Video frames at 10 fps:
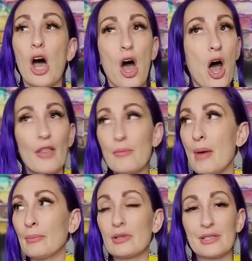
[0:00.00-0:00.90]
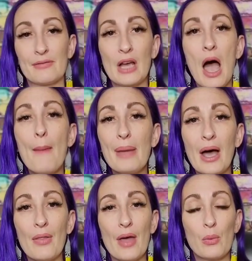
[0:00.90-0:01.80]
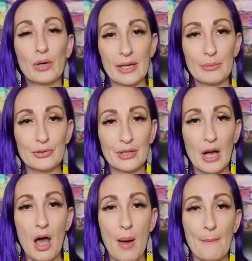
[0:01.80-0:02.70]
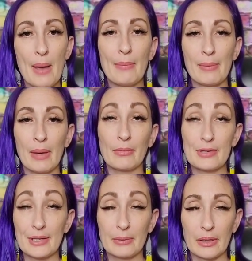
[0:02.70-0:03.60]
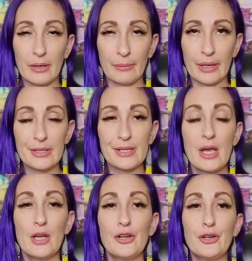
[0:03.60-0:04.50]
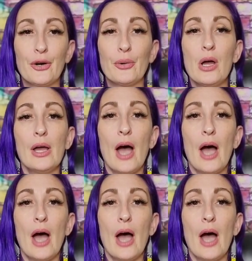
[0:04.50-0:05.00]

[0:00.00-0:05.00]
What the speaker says: all the members of the compound that were able to come. And by members, I mean inmates, you know.